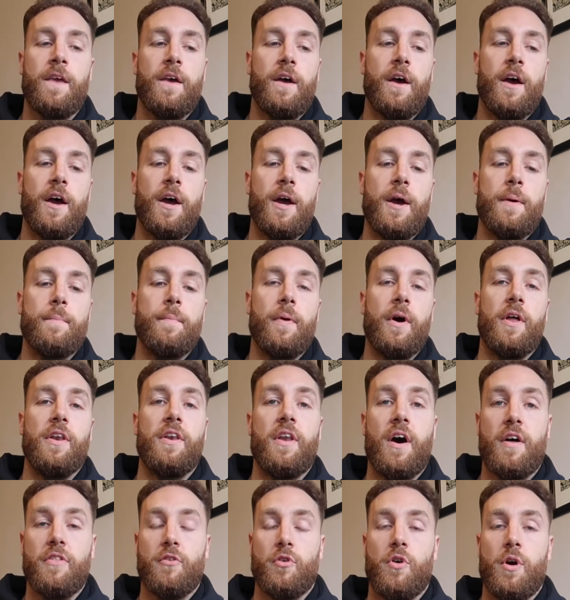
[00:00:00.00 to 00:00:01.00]

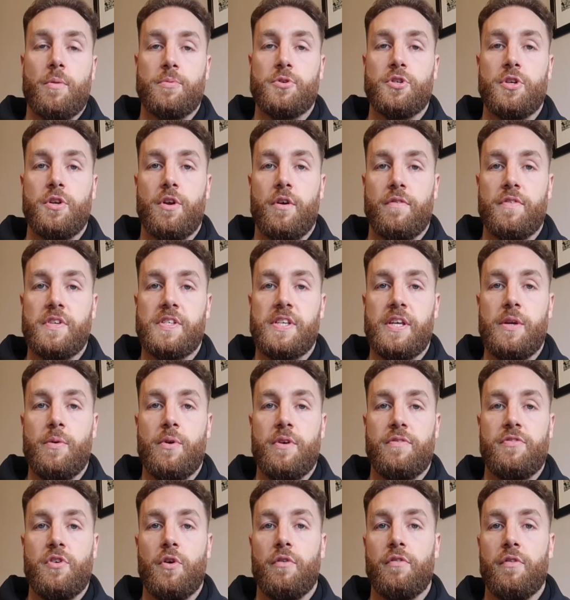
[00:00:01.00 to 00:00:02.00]
Another option, obviously,
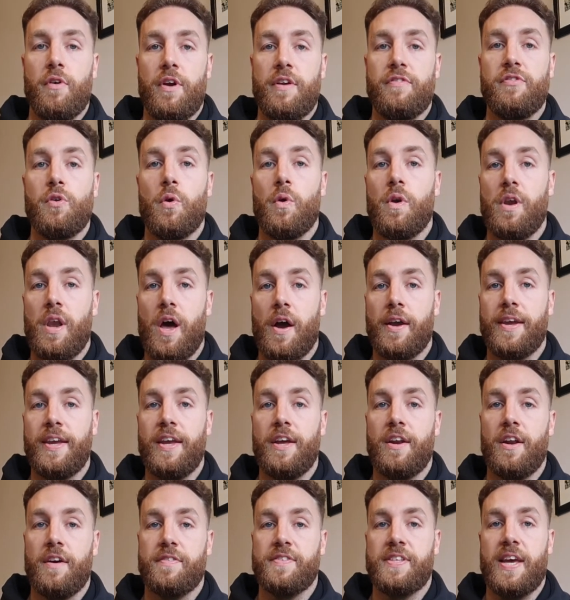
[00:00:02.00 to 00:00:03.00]
if you're lucky
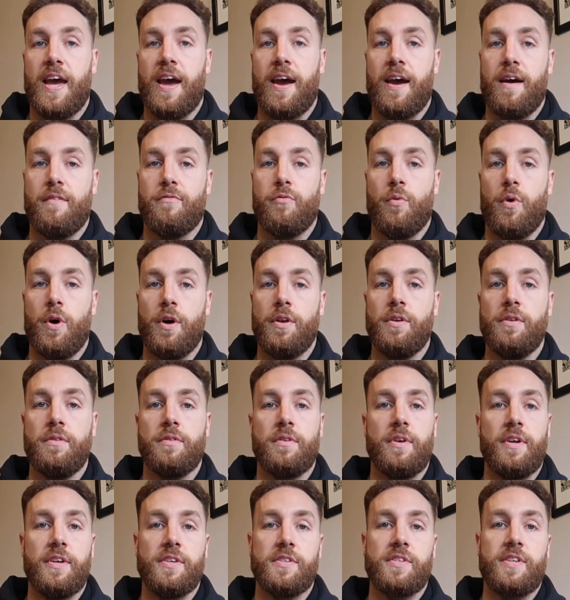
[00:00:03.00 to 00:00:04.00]
enough to have one,
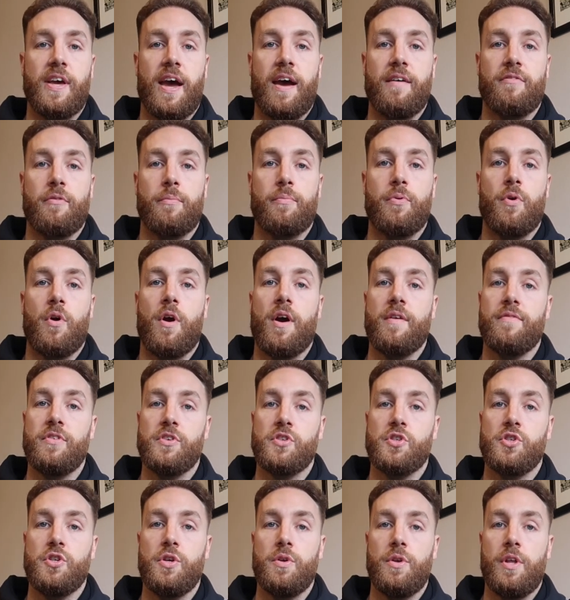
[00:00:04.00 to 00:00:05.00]
is to have a private
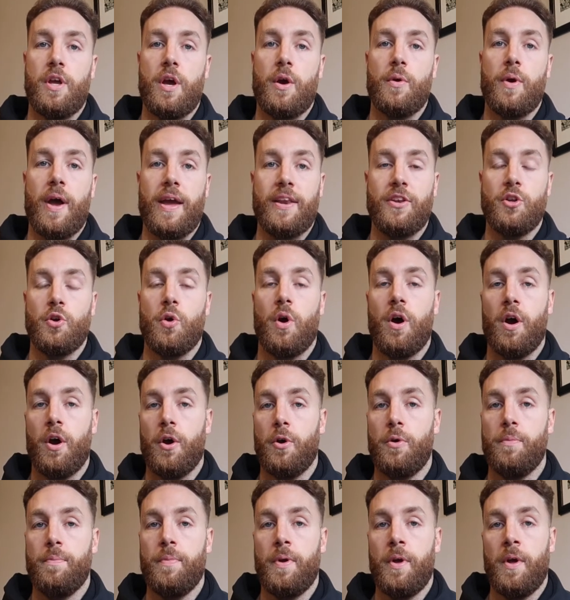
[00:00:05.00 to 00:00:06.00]
studio in your
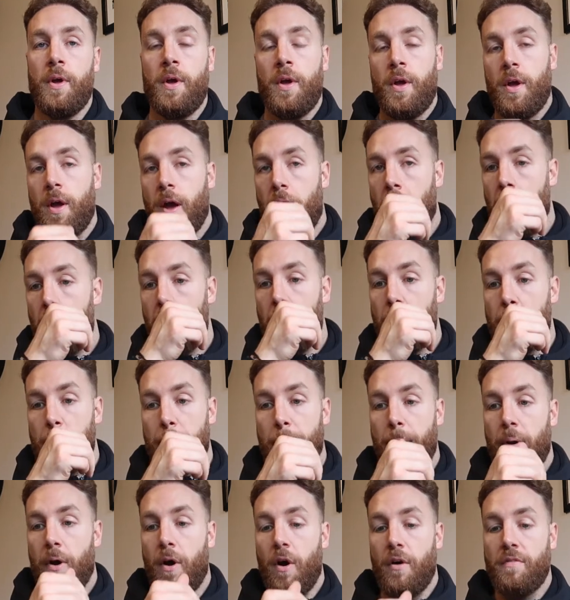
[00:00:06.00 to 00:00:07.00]
home.
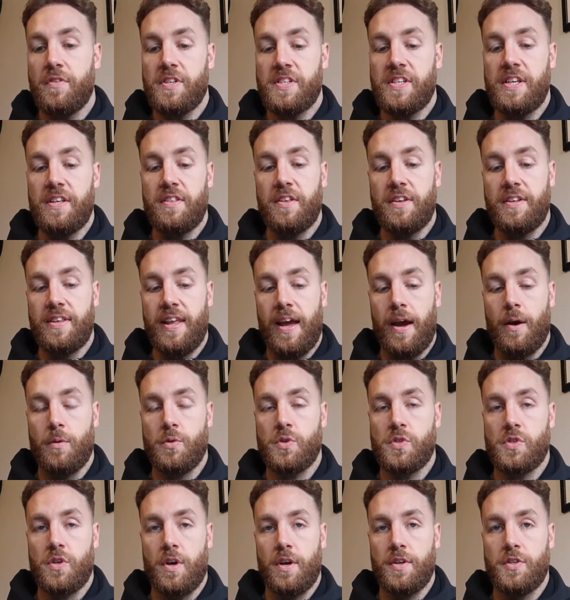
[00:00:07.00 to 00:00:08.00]
Obviously, the
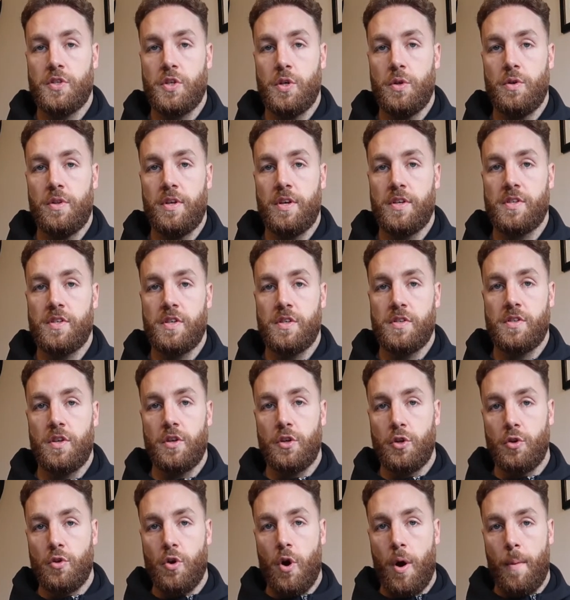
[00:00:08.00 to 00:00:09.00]
downside to this is that
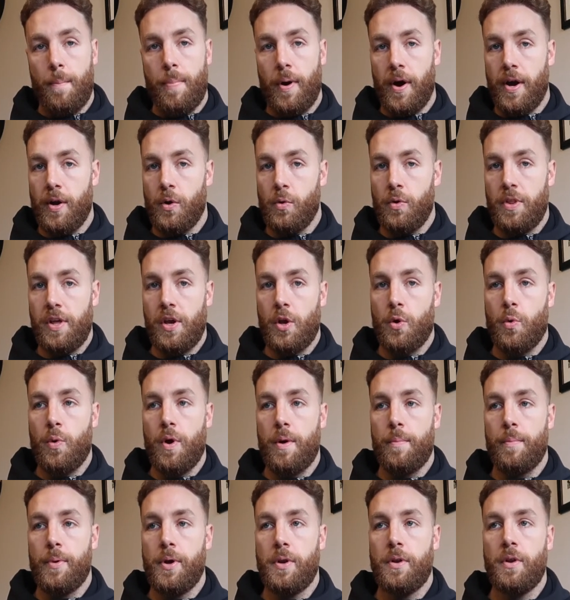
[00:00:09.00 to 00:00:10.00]
you've got to buy all the
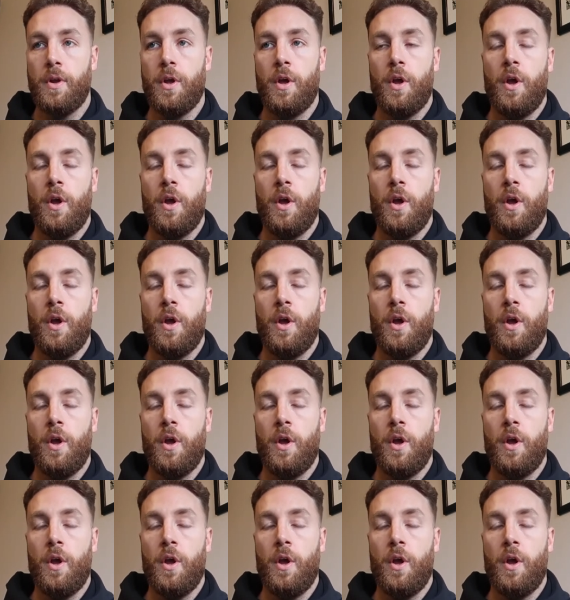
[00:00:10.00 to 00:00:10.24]
equipment.